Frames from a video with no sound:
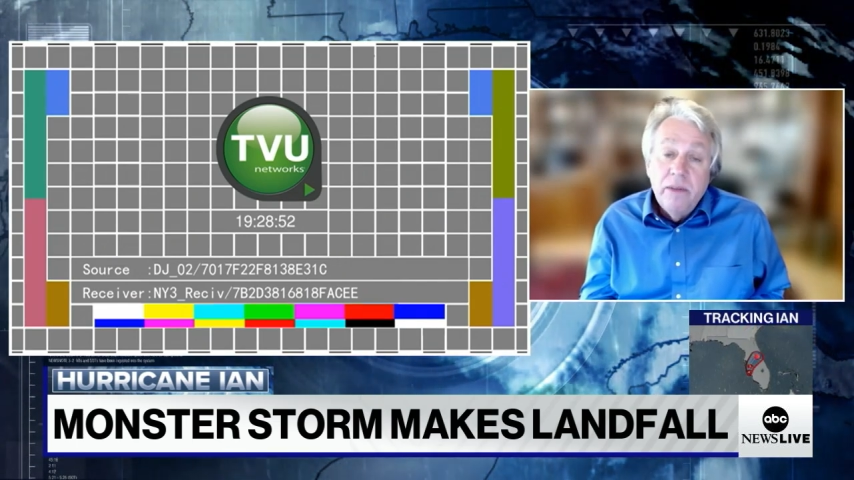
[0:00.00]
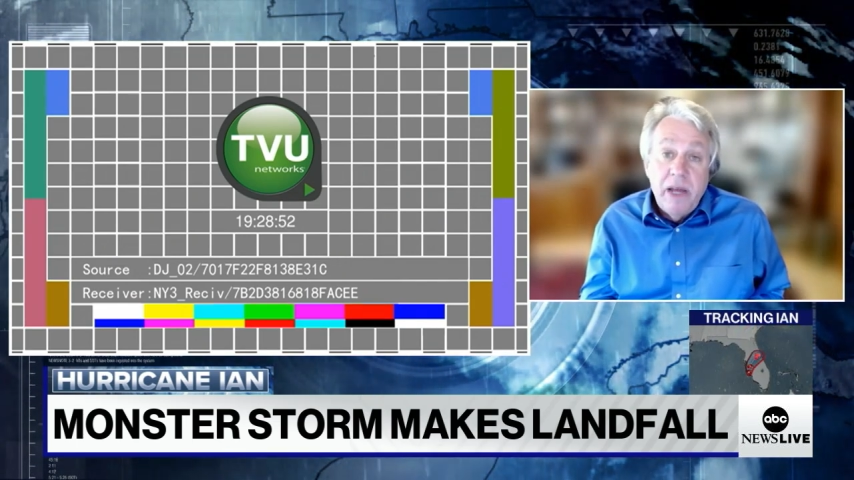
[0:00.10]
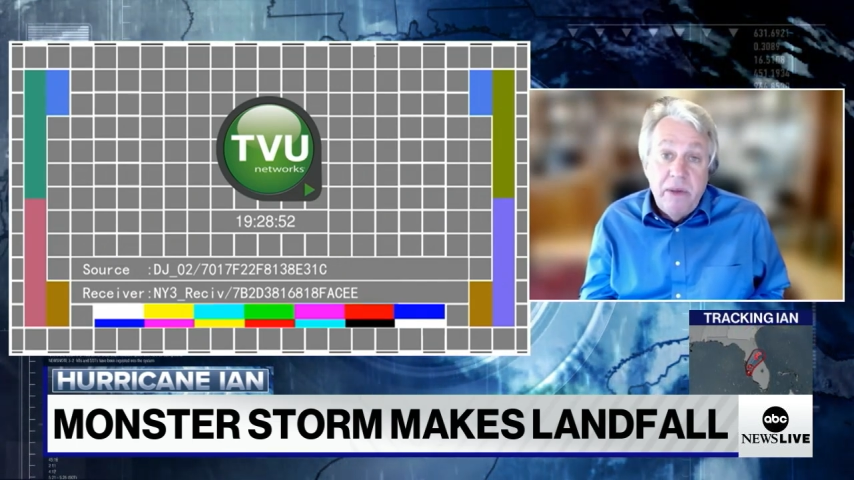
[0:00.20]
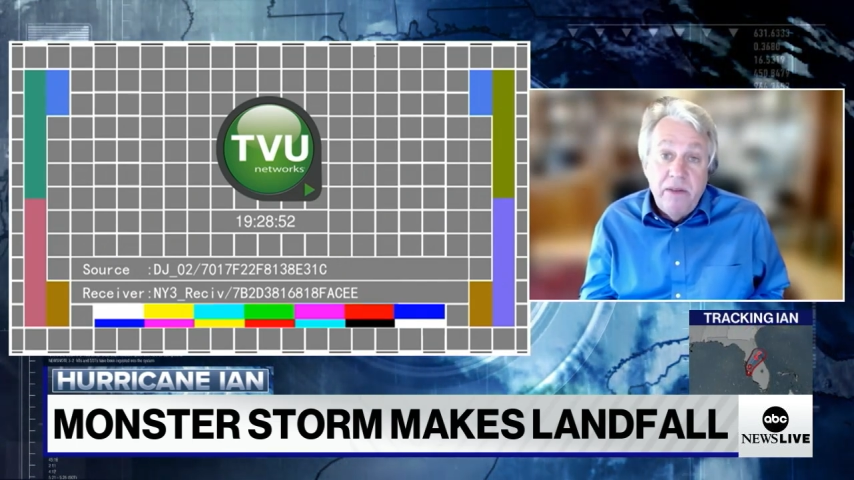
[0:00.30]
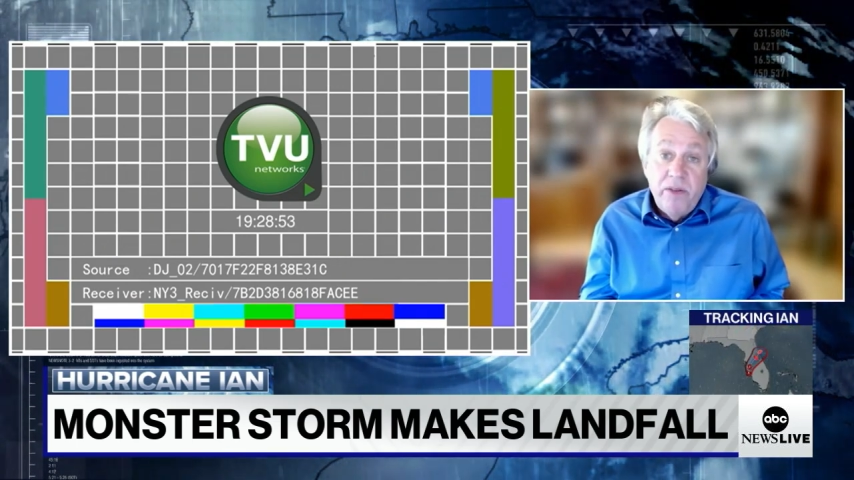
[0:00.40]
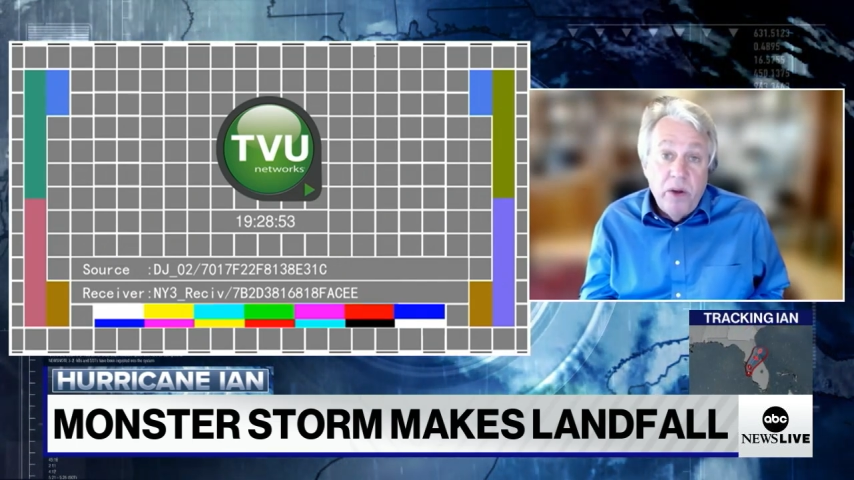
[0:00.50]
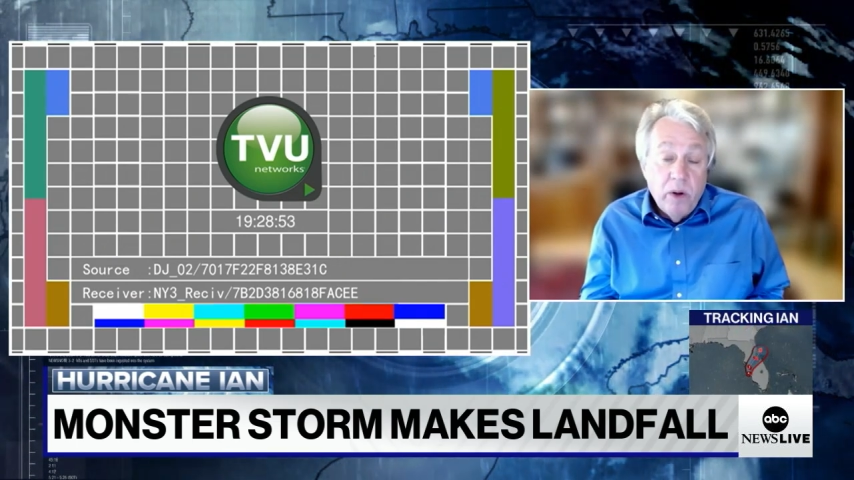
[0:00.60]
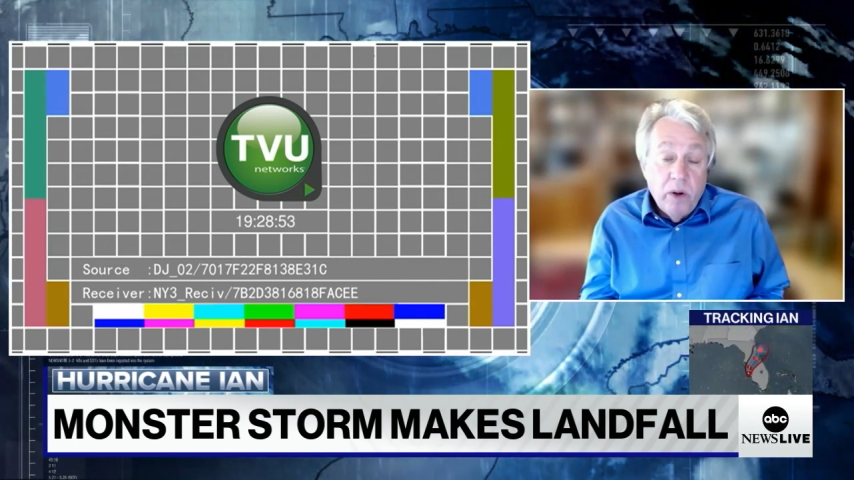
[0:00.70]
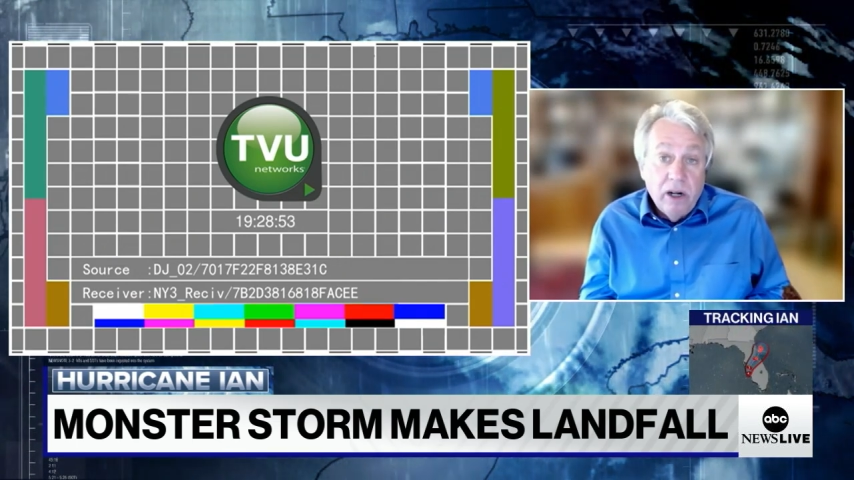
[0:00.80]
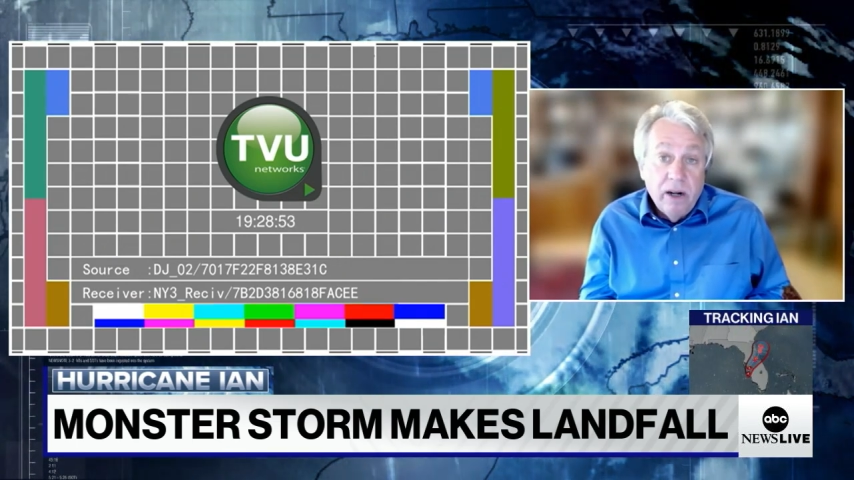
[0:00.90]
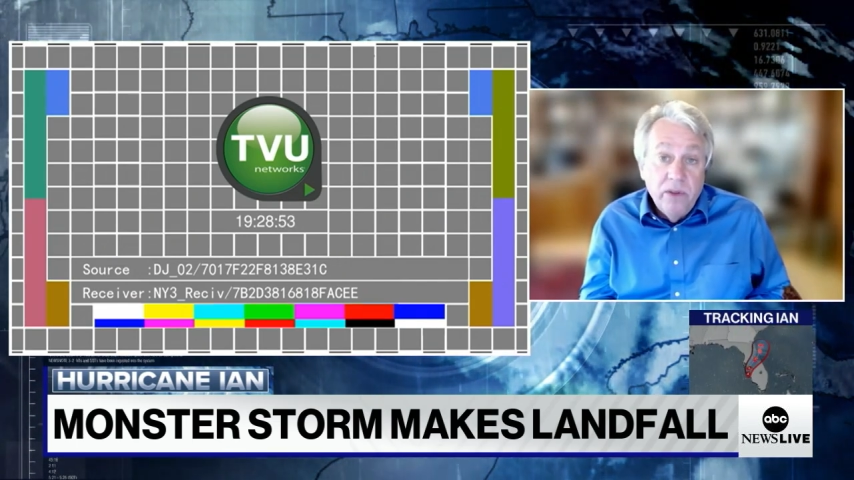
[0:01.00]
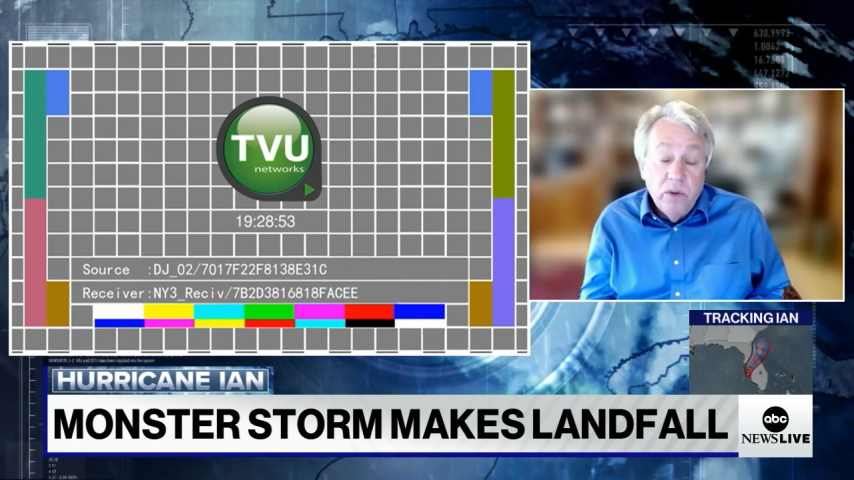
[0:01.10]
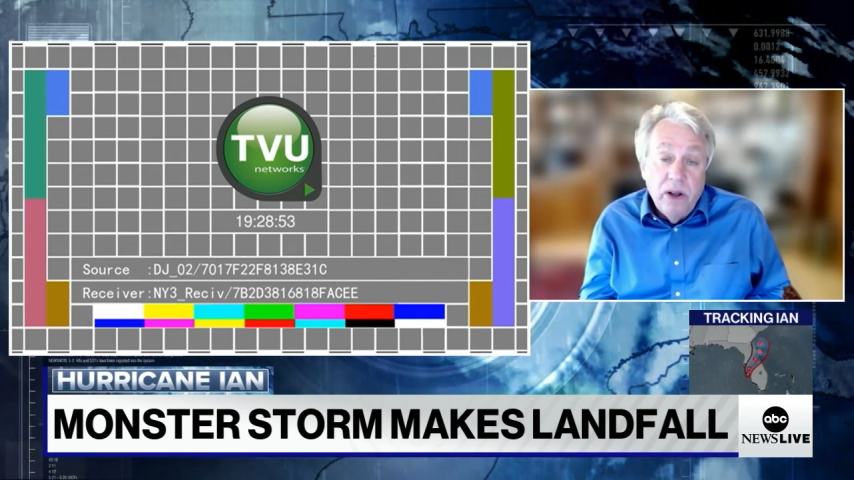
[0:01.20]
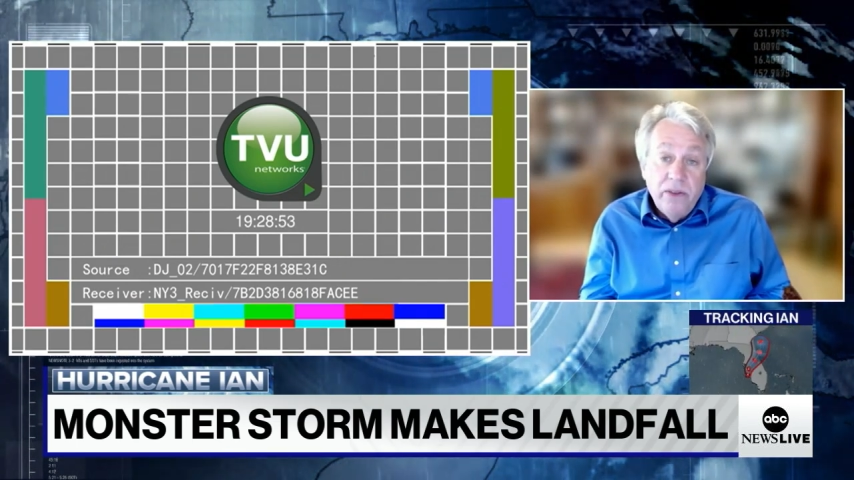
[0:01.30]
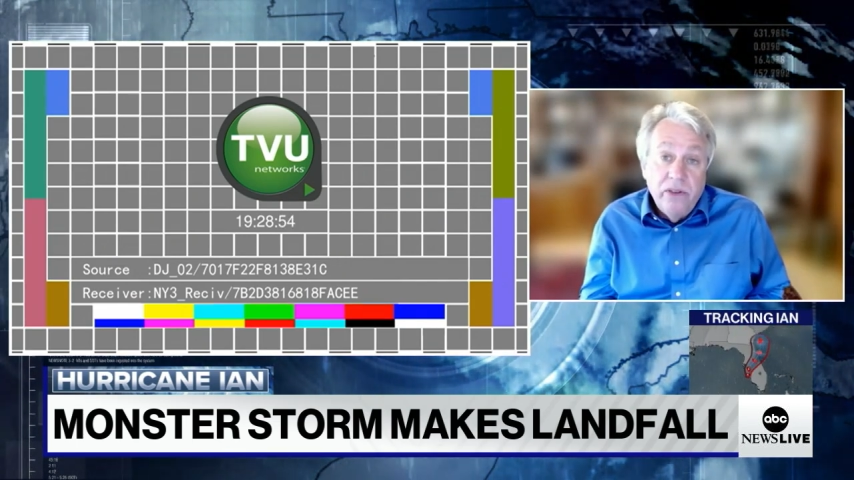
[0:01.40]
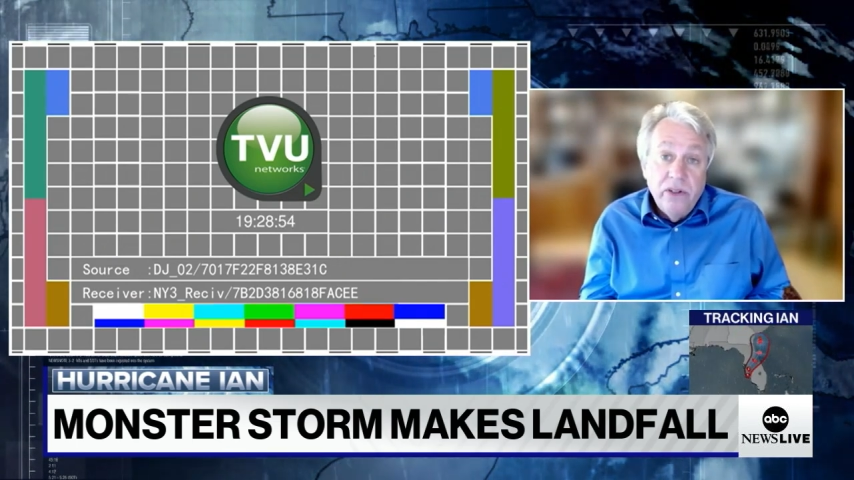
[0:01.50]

maybe fewer of the ones